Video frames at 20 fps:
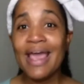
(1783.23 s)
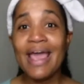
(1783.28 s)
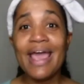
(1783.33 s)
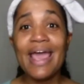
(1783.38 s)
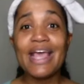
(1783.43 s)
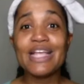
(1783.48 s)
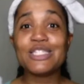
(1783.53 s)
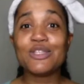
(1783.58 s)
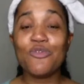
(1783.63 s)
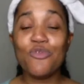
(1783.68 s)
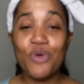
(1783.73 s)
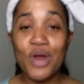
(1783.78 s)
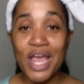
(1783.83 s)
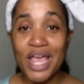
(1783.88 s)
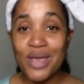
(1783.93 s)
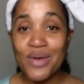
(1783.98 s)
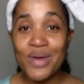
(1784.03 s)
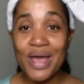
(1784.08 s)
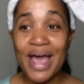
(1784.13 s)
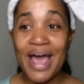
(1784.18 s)
It's free,
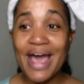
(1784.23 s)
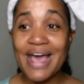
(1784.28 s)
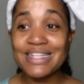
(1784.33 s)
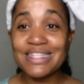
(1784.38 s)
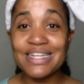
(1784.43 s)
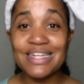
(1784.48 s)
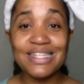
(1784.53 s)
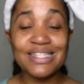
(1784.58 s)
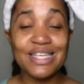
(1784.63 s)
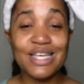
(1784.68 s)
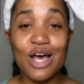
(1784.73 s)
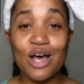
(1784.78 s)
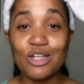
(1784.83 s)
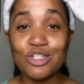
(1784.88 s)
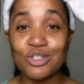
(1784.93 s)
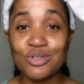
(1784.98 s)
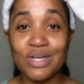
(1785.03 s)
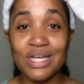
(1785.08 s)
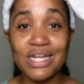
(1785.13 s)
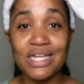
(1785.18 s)
you guys. It doesn't cost
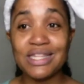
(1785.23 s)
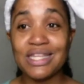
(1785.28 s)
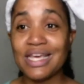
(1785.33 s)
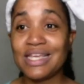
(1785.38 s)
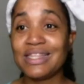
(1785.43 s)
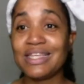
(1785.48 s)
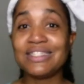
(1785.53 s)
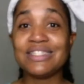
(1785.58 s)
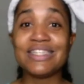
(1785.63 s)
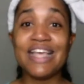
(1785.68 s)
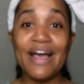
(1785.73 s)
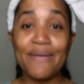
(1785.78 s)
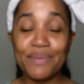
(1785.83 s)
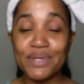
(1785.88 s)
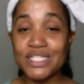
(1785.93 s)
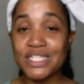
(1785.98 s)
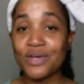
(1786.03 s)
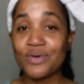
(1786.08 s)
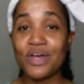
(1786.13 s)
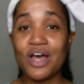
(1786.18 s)
you anything. The
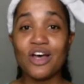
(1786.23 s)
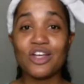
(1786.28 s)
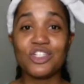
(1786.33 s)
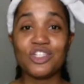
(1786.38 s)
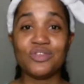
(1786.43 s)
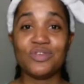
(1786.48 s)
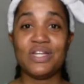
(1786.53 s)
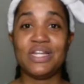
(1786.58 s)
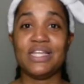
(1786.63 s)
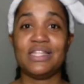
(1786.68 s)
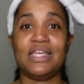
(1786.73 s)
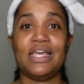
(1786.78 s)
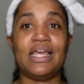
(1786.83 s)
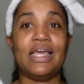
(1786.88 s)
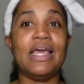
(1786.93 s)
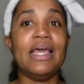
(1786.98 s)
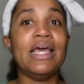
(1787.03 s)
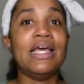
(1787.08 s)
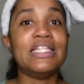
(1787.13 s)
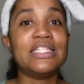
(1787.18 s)
samples don't cost you anything.
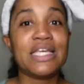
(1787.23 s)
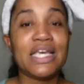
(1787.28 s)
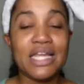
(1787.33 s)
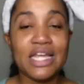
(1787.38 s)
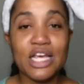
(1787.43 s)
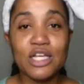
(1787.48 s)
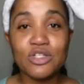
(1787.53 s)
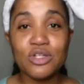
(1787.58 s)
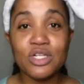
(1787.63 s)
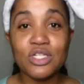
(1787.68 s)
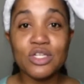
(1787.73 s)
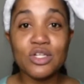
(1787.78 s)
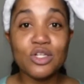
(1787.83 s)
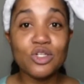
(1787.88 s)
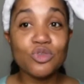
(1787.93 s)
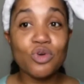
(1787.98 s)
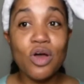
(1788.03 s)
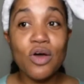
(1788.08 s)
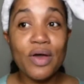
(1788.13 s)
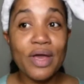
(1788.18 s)
To get entered into the
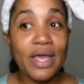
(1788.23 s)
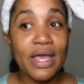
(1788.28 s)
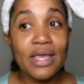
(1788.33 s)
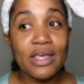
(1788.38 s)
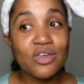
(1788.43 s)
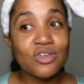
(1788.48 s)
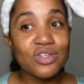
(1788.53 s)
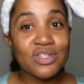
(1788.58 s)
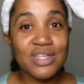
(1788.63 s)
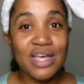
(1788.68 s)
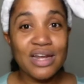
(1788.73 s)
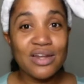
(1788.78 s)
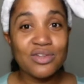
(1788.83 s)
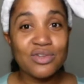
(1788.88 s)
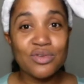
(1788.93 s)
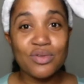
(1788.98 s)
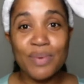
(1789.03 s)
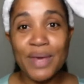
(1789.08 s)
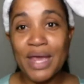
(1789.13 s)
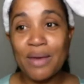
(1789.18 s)
drawing, you just got to do
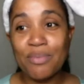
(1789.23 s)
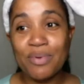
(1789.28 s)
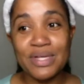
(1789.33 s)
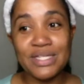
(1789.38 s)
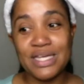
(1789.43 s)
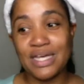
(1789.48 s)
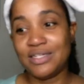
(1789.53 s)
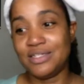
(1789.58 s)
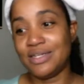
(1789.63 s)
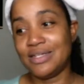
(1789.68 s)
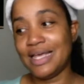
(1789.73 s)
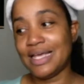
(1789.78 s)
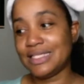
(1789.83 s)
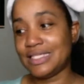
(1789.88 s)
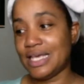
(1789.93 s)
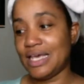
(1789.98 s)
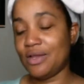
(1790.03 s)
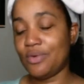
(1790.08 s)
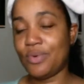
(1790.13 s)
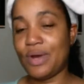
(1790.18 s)
the pampering session. That's
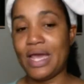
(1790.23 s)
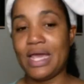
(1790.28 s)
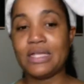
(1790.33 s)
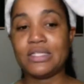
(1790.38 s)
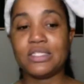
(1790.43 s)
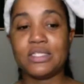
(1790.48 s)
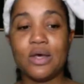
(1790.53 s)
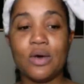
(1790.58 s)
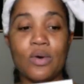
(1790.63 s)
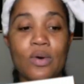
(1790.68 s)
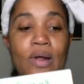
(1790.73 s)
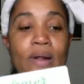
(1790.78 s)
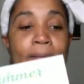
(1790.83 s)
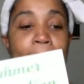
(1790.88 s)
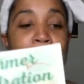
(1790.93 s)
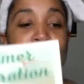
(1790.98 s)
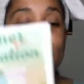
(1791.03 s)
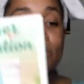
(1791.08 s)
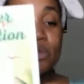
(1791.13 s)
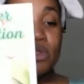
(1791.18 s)
it, right? So
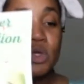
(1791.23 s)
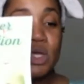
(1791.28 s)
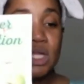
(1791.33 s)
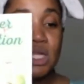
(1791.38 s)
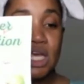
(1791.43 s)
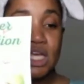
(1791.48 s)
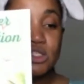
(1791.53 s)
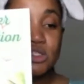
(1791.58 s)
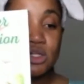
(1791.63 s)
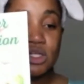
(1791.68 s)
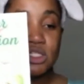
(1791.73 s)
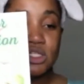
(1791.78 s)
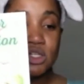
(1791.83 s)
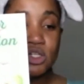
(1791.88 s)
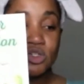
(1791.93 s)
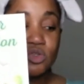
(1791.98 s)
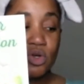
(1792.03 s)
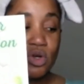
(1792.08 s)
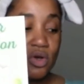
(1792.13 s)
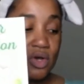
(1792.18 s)
You get entered into the
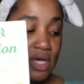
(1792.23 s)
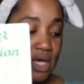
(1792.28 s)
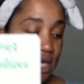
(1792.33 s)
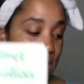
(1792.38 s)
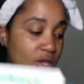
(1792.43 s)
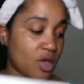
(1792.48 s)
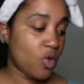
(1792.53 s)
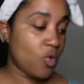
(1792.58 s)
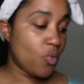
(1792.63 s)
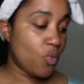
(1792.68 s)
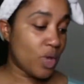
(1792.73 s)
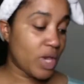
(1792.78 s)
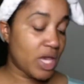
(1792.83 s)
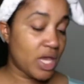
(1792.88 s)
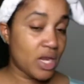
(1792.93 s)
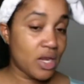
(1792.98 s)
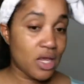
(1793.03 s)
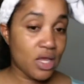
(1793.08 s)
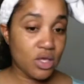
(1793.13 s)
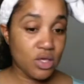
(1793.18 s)
drawing
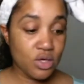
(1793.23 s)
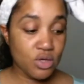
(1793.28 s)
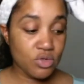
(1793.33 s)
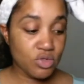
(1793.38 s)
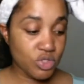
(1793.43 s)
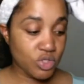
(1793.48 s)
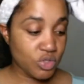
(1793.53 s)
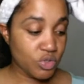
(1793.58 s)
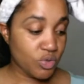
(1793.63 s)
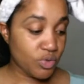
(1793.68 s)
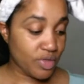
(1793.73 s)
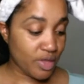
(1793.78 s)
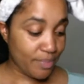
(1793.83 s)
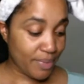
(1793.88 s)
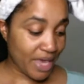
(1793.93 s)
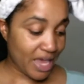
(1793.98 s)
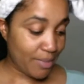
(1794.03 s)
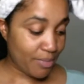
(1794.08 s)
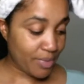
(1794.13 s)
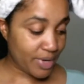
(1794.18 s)
when you do the
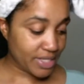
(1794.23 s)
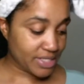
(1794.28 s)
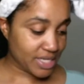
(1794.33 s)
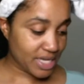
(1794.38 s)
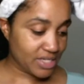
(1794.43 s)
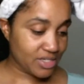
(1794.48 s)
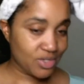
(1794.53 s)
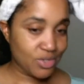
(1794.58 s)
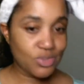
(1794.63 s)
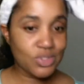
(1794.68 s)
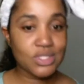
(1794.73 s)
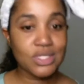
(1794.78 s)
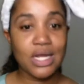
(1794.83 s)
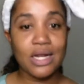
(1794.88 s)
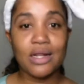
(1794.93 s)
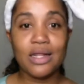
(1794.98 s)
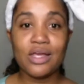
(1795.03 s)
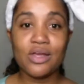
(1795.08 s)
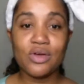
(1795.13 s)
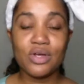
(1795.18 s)
pampering session. You just got to
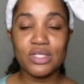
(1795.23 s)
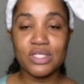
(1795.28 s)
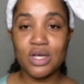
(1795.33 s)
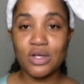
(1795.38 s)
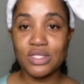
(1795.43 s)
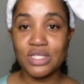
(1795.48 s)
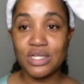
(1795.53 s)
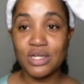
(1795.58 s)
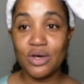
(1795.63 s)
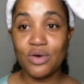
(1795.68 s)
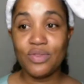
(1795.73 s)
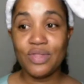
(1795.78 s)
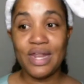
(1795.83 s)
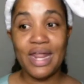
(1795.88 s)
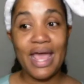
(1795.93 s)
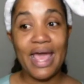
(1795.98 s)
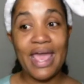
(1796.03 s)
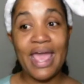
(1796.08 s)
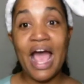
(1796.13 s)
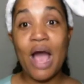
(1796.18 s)
let your consultant know that,
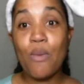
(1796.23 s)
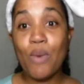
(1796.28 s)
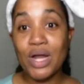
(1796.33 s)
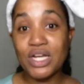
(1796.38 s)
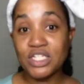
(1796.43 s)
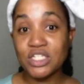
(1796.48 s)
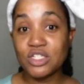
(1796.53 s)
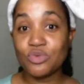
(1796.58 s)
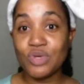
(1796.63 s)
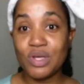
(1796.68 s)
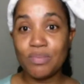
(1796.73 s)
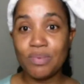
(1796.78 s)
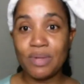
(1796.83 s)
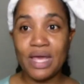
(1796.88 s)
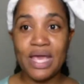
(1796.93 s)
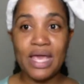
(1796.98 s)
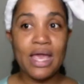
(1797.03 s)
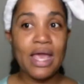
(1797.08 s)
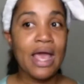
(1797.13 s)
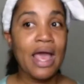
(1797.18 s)
hey, I watched the
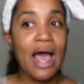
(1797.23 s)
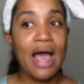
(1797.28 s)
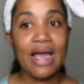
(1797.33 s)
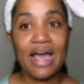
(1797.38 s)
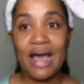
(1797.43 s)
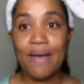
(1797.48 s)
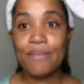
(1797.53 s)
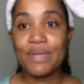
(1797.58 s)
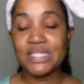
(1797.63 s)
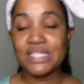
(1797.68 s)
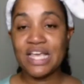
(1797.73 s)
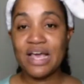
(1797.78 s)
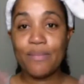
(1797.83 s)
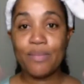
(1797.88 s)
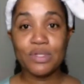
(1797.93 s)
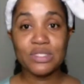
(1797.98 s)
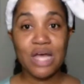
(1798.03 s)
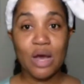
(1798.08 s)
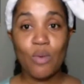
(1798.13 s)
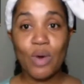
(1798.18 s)
replay. I got my
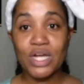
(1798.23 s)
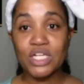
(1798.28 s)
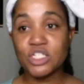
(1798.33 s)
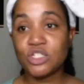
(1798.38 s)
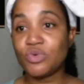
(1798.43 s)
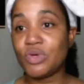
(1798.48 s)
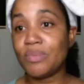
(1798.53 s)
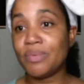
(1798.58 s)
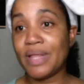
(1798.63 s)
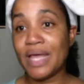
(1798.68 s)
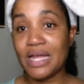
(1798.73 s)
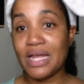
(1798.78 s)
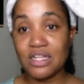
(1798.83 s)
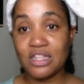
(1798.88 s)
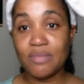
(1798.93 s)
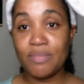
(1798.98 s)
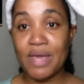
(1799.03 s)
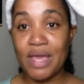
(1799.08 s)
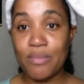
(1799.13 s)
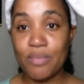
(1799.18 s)
samples. I watched the replay. I did
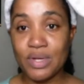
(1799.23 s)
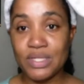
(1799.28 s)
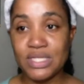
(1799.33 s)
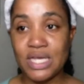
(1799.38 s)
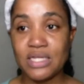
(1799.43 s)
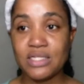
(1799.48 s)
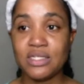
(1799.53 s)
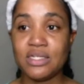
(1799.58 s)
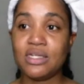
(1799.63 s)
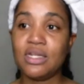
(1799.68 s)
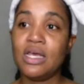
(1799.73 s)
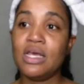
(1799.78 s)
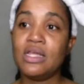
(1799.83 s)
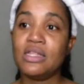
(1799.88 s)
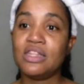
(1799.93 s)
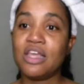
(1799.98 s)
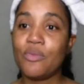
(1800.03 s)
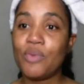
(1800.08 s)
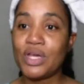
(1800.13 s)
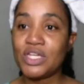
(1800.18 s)
the pampering session.
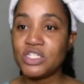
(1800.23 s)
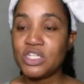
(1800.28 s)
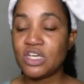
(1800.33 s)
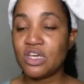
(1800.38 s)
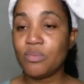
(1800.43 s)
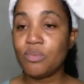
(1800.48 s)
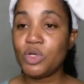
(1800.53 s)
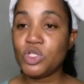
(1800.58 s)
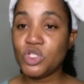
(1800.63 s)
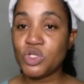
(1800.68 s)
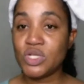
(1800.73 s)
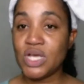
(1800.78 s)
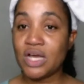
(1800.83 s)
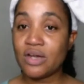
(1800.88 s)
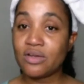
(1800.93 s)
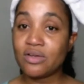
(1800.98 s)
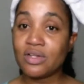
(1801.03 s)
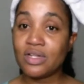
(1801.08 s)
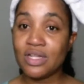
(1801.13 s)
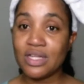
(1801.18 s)
That way she can put you down
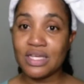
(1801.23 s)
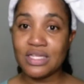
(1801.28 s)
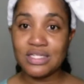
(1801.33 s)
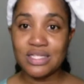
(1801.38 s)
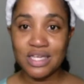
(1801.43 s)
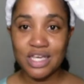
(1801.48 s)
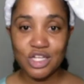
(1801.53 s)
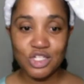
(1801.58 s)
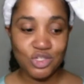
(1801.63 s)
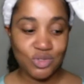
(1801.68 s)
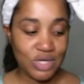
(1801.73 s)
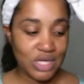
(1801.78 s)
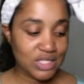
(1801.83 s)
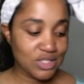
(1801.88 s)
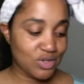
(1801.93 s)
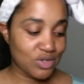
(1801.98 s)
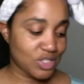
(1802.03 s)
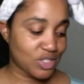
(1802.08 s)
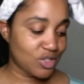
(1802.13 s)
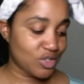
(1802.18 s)
on the list to get you
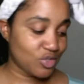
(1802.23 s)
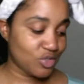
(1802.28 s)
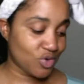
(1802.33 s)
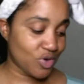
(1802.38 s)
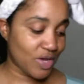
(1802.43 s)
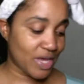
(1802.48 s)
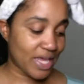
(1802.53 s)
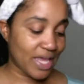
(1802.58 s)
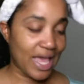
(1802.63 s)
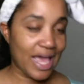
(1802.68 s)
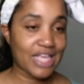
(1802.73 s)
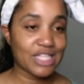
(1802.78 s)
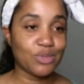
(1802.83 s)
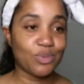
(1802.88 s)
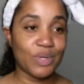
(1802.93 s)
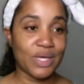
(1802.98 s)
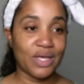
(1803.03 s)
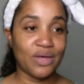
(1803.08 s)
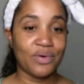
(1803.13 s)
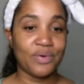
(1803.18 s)
entered into the drawing as
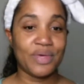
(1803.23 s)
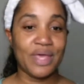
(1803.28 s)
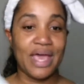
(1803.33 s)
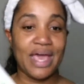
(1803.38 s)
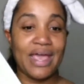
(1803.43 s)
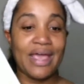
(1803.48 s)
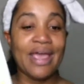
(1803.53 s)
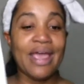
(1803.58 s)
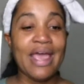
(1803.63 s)
well. Okay.